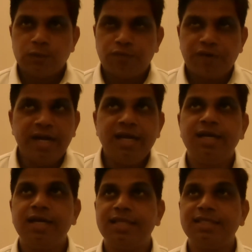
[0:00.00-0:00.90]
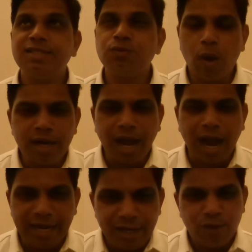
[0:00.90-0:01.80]
So friend, this is one
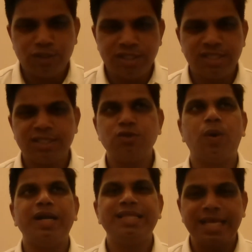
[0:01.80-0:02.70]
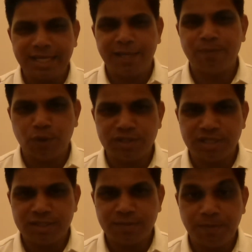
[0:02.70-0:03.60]
ideology. This is one thinking
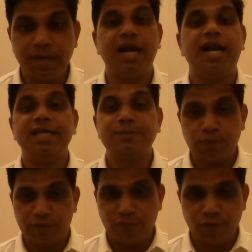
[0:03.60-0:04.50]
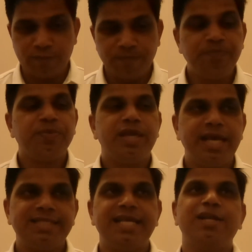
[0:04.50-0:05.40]
process Burnette has put forth.
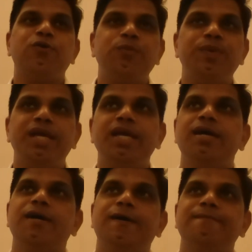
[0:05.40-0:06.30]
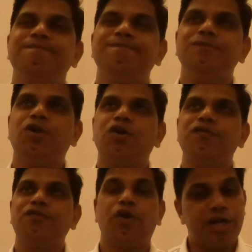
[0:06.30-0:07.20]
Yes, there could be a lot
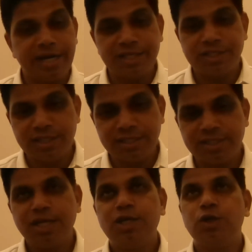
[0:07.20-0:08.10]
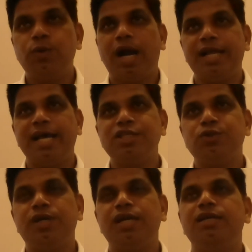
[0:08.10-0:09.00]
of contradictions to attach
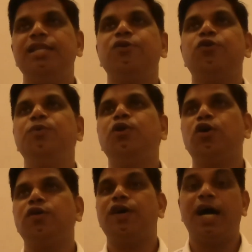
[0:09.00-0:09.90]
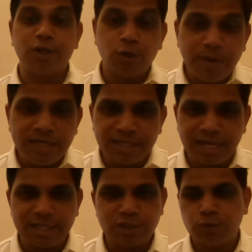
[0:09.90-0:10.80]
to it. There could be a lot of arguments
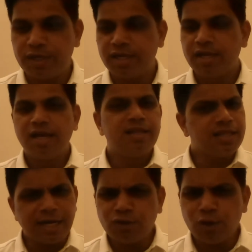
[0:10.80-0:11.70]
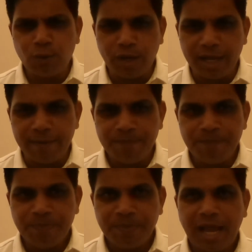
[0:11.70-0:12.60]
attached to it. That's all okay.
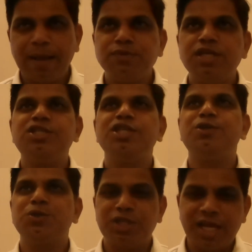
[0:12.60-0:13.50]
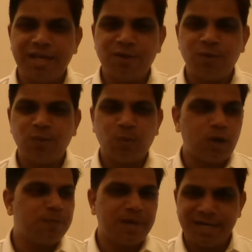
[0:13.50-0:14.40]
I'm just here to share you
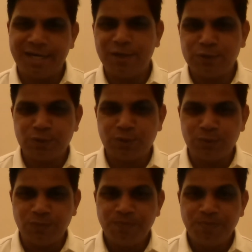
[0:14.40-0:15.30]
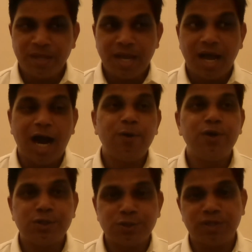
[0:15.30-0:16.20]
what Burnette used to do, how
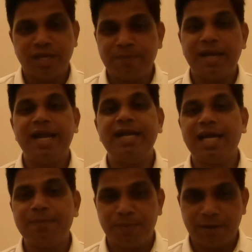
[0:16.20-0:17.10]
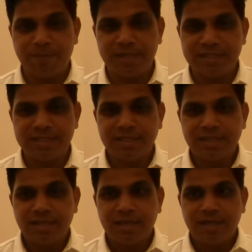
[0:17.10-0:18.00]
he used to think. My entire purpose
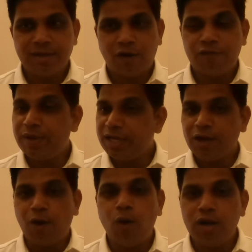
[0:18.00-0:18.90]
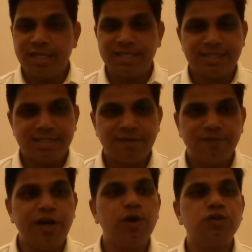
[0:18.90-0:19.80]
of making all these
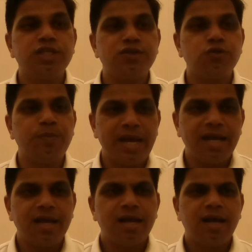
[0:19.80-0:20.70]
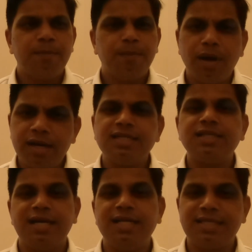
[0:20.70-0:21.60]
videos is to make
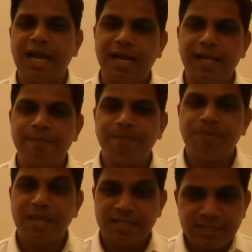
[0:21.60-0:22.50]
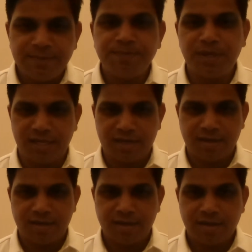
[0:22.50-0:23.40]
Burnette's understanding simpler.
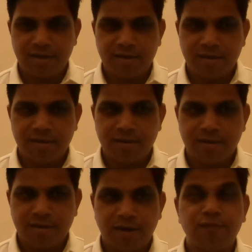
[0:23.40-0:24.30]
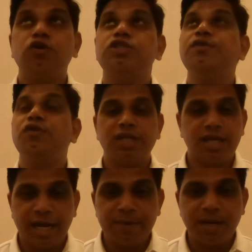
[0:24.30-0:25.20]
Of course, he was a
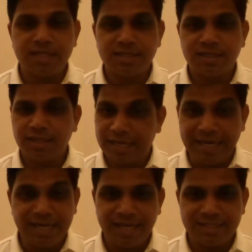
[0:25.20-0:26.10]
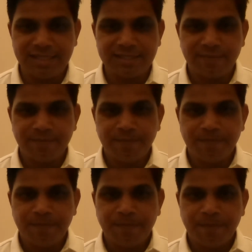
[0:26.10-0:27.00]
great master, great cases.
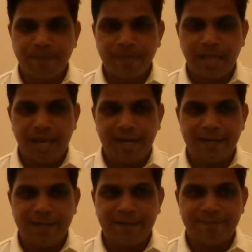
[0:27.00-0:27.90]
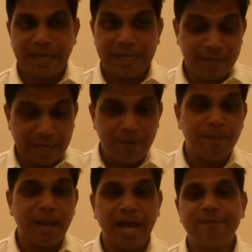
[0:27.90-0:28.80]
And I'll be
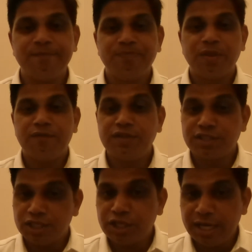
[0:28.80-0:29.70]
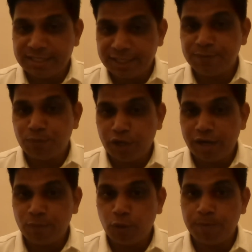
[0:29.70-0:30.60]
coming back with such cases more
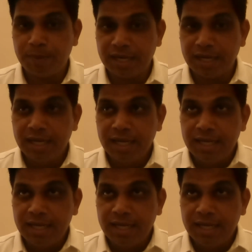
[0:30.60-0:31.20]
and more. But